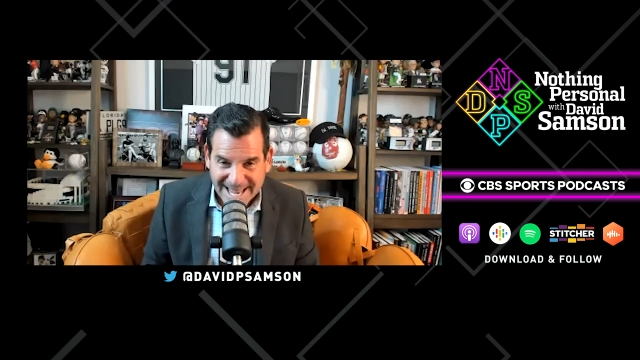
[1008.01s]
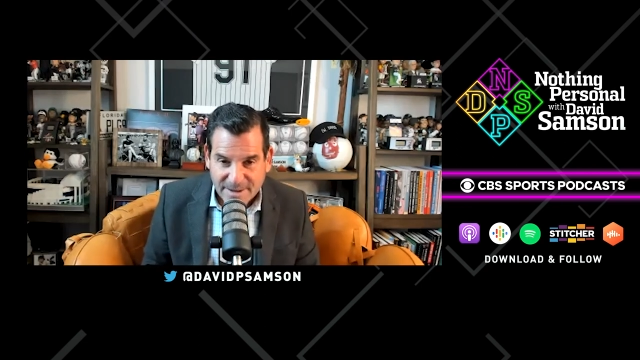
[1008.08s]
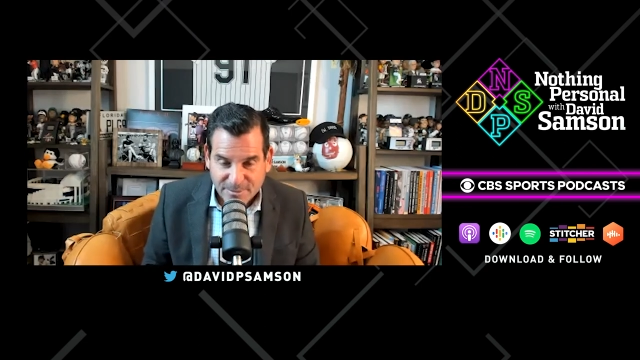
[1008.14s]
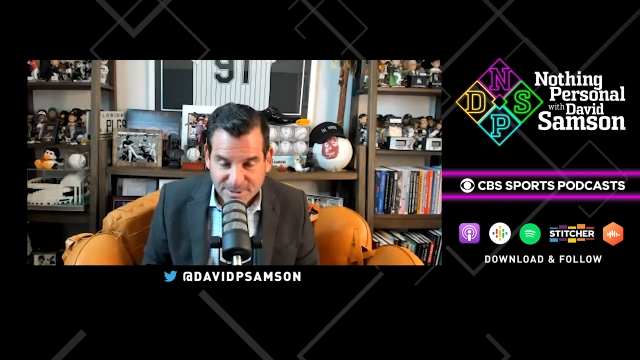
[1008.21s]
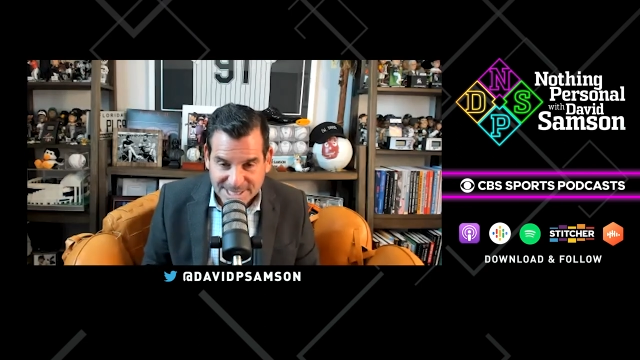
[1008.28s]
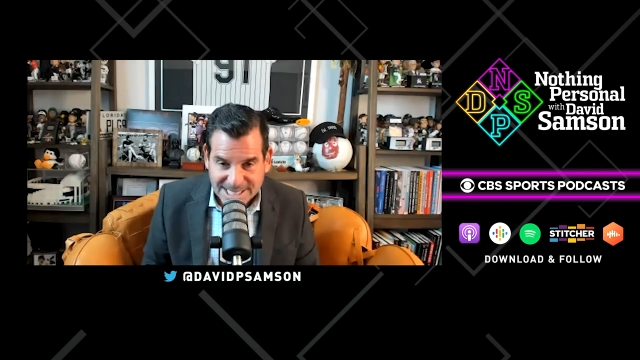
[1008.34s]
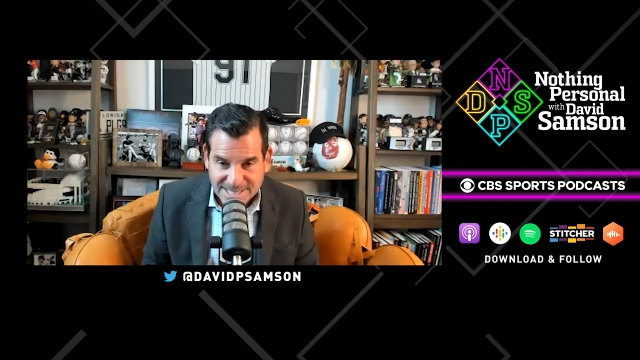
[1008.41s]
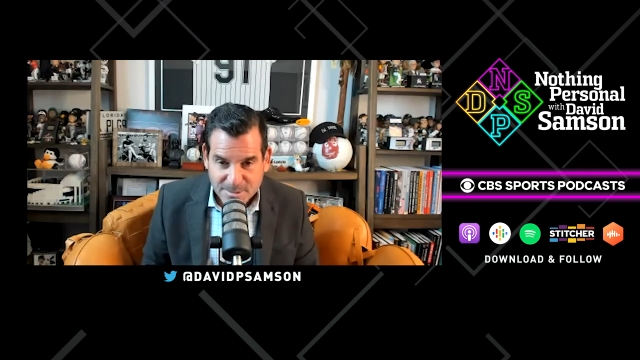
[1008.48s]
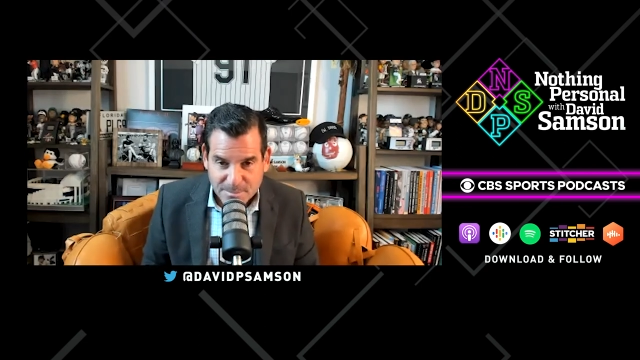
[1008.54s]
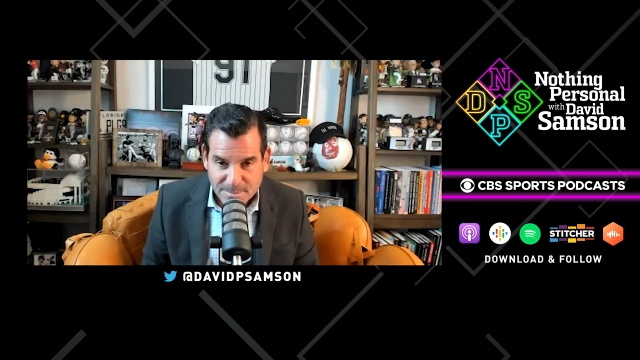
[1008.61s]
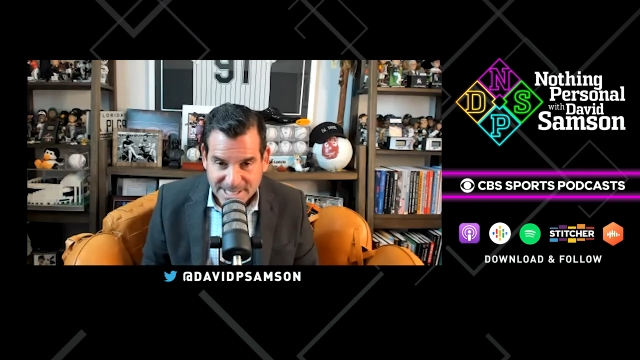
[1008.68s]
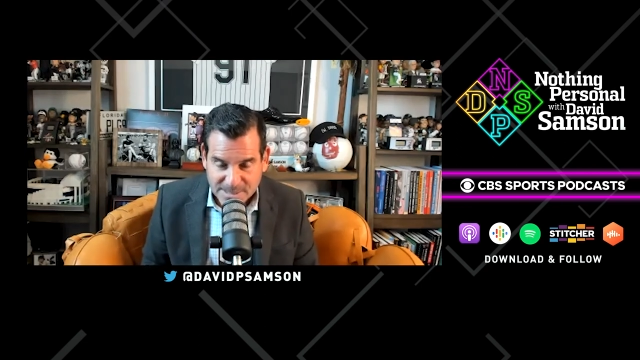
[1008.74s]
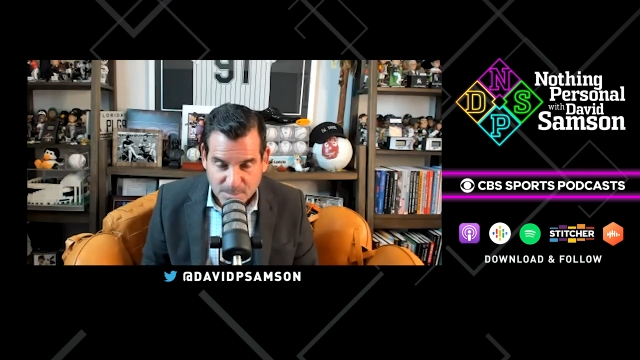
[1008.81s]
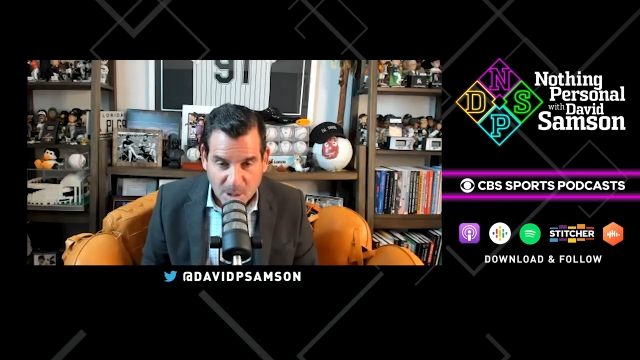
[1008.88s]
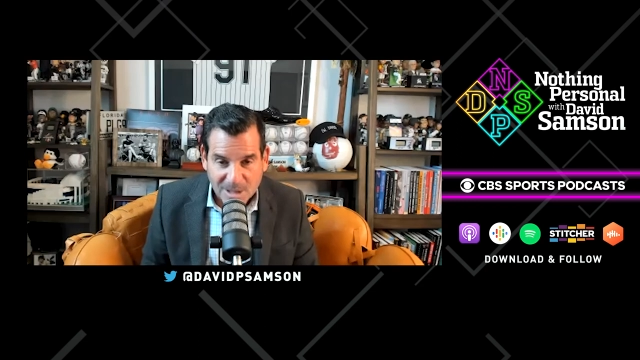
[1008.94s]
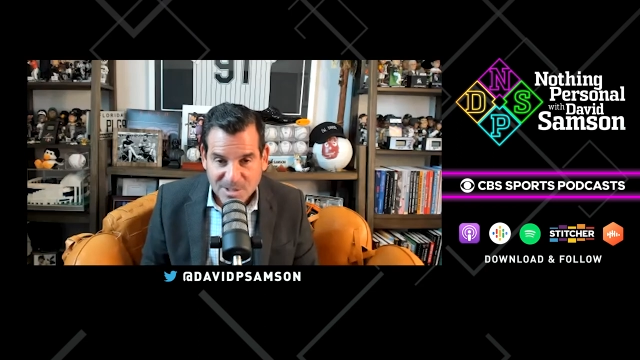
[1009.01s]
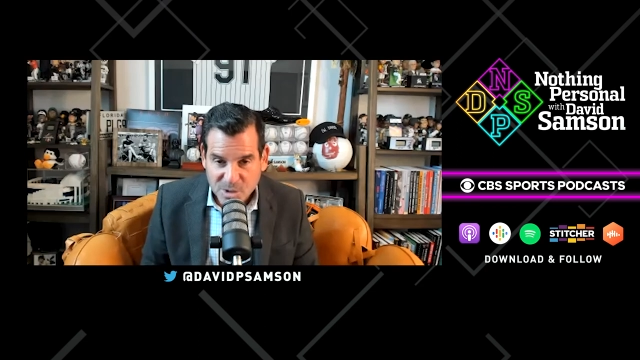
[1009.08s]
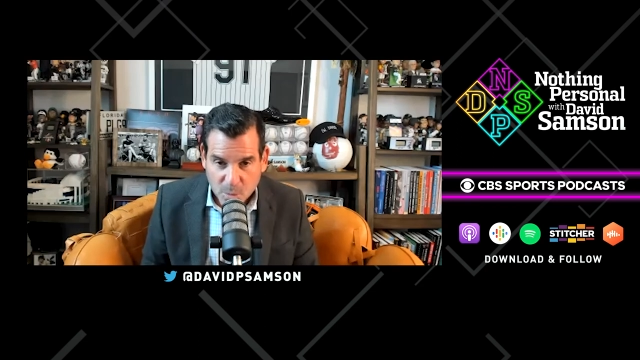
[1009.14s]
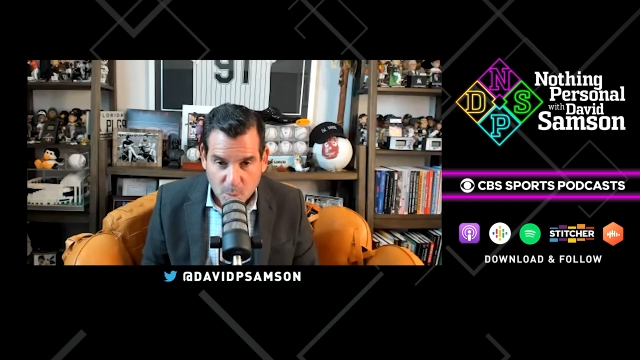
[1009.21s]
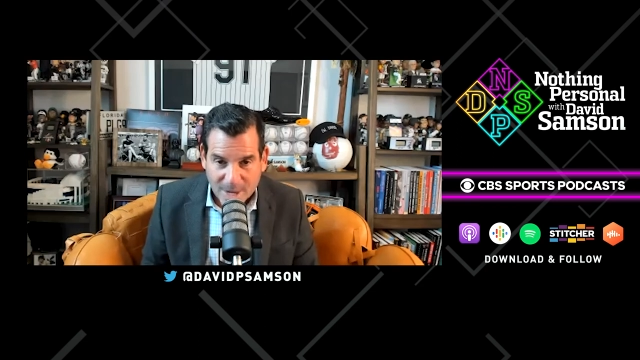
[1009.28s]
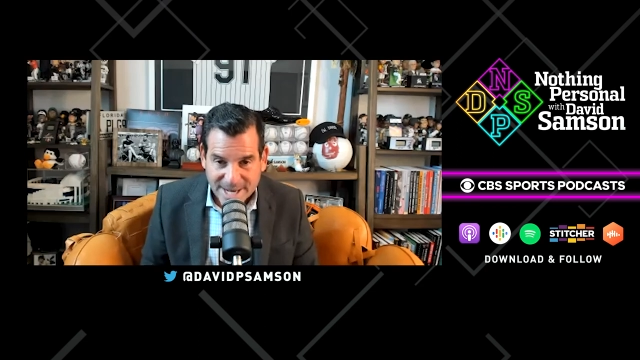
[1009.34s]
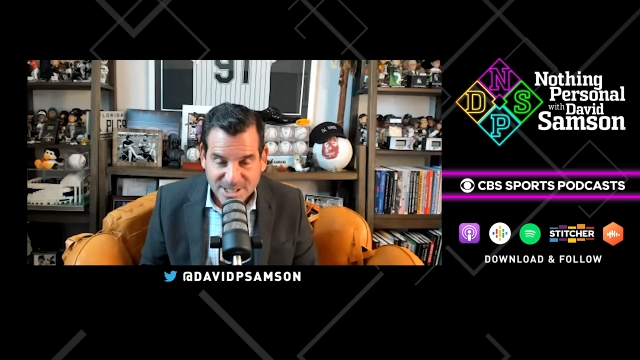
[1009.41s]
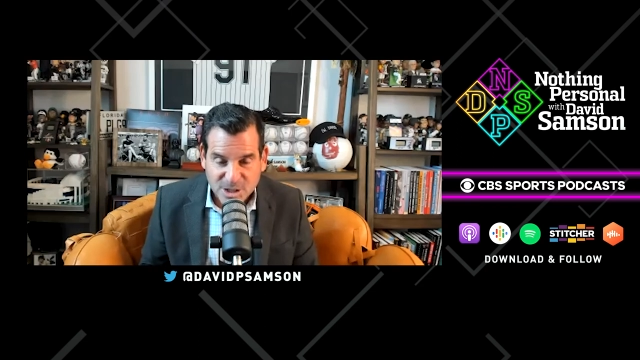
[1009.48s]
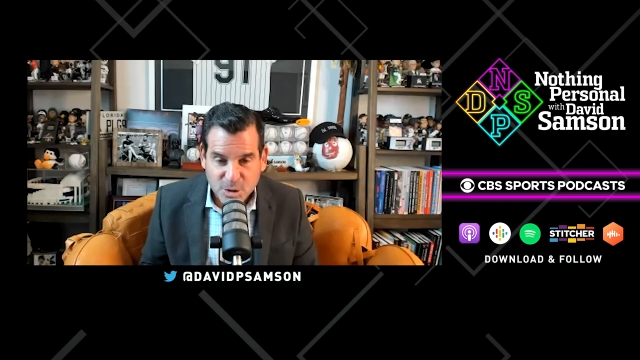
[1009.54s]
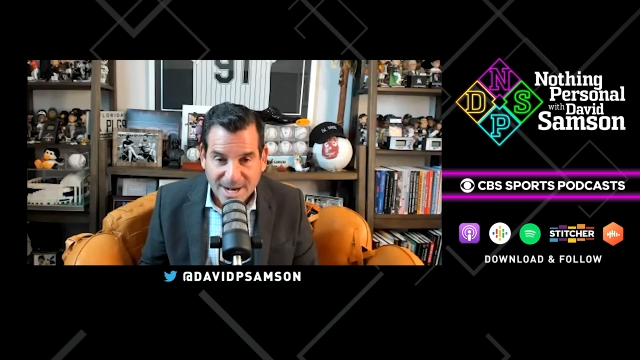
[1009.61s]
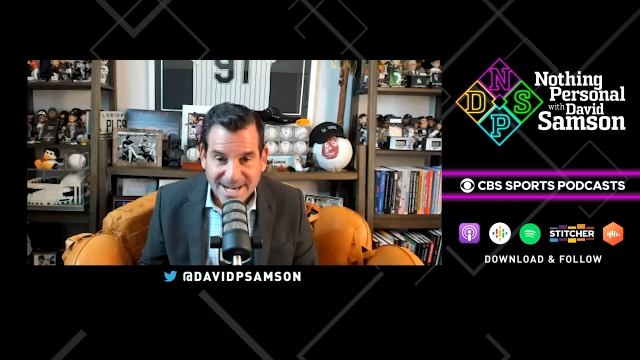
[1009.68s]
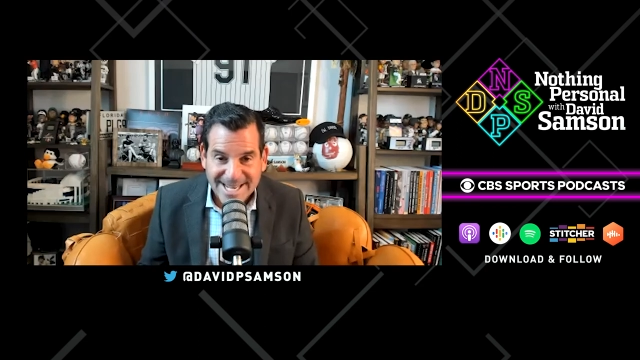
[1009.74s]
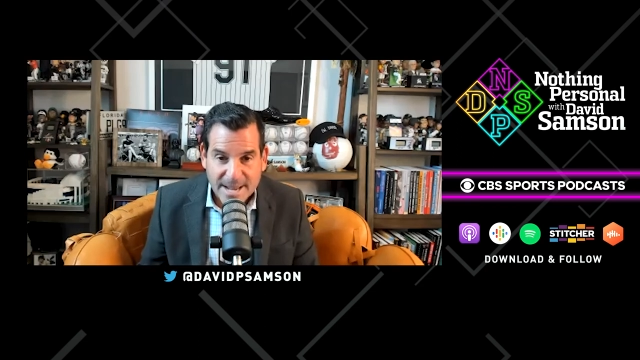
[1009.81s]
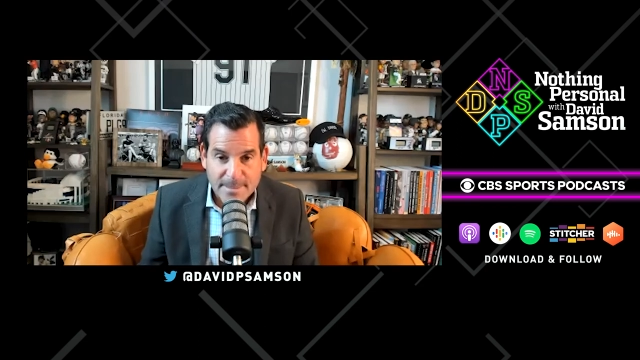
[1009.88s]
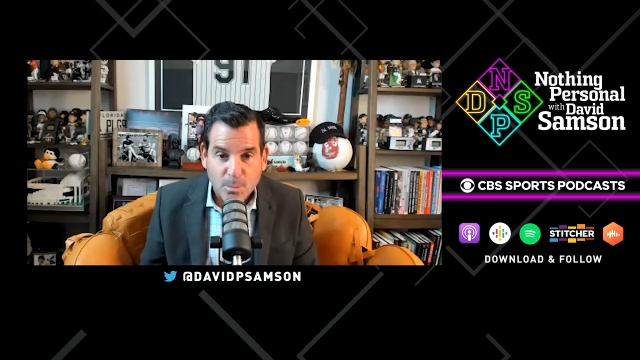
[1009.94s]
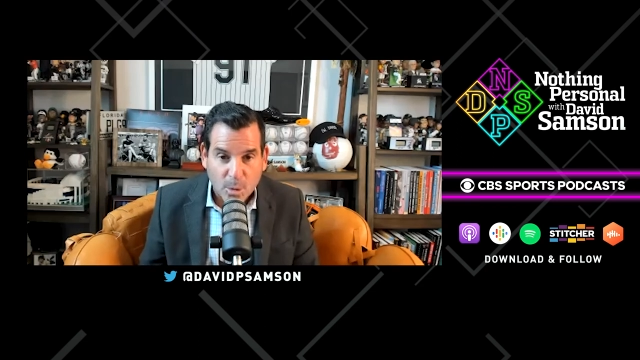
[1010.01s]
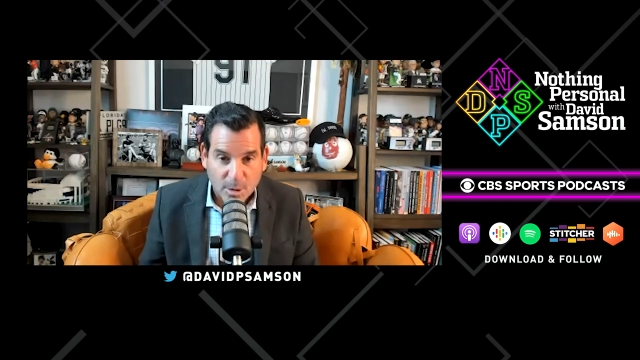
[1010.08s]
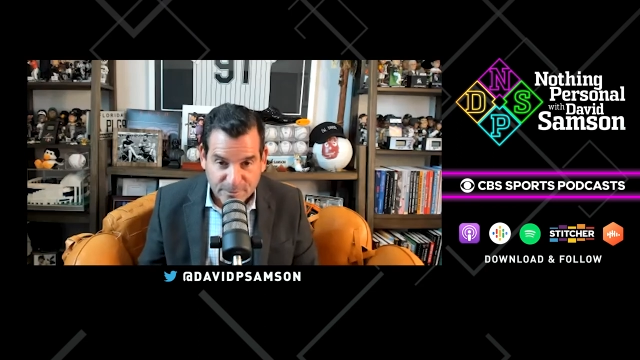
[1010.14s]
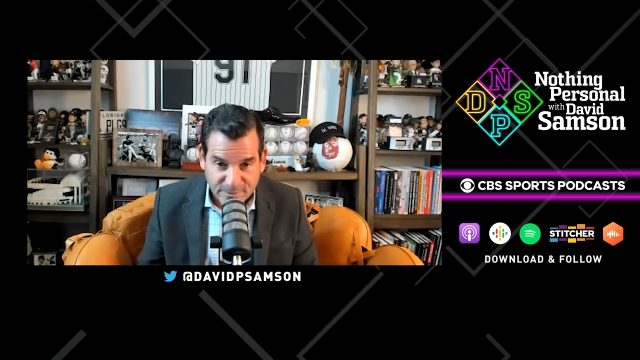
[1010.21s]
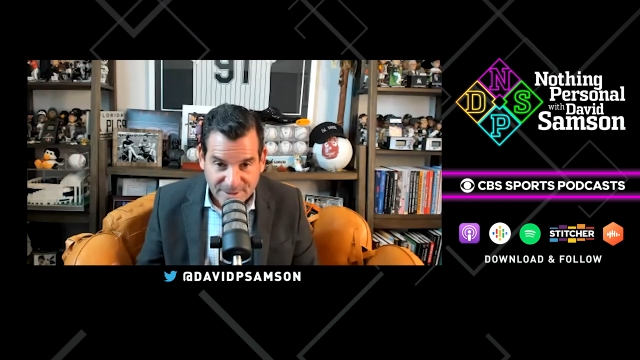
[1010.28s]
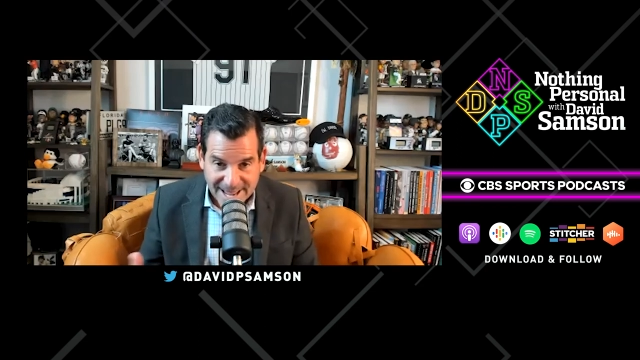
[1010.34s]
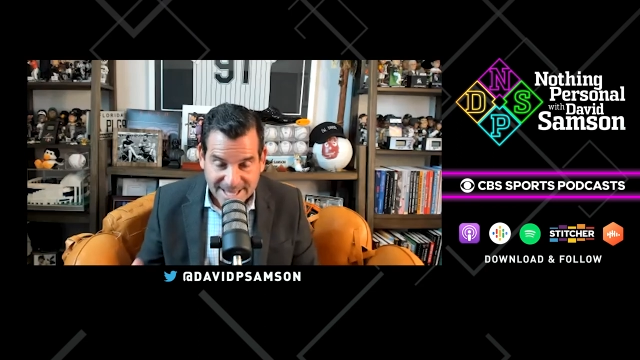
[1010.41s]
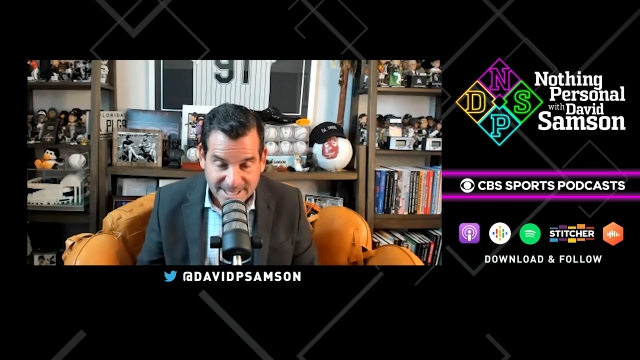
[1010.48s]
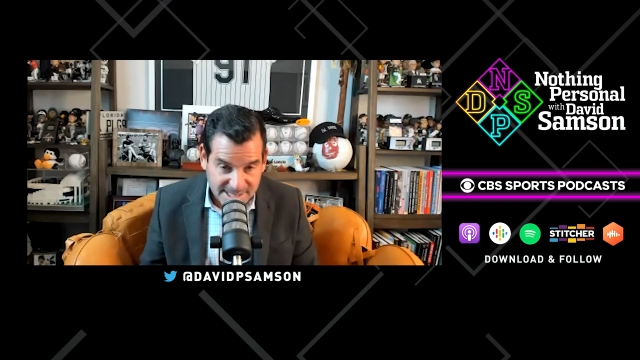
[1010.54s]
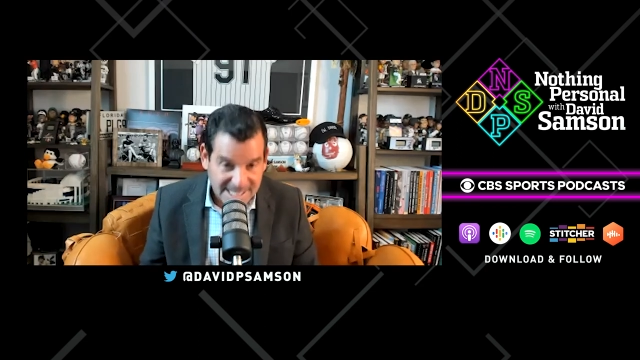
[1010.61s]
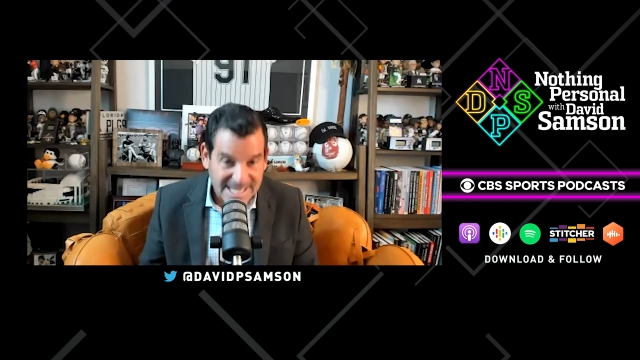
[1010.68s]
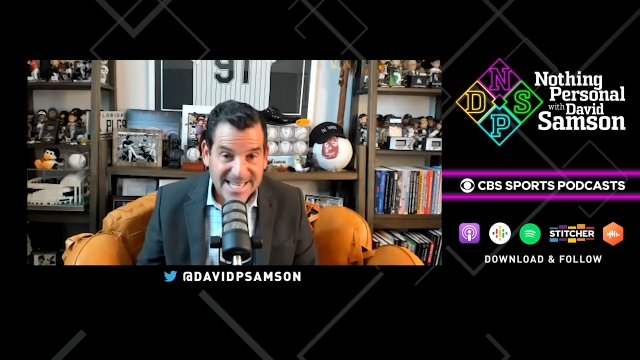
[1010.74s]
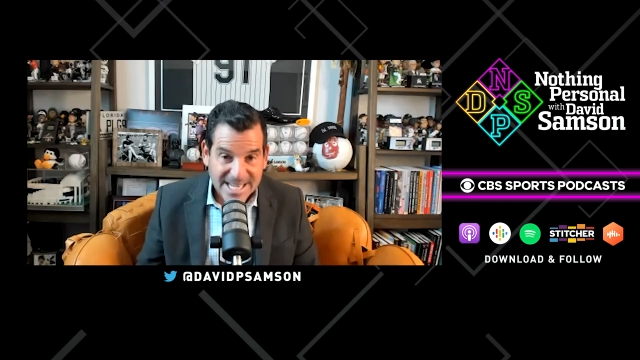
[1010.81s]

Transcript: every team in baseball as a way to try to get more fans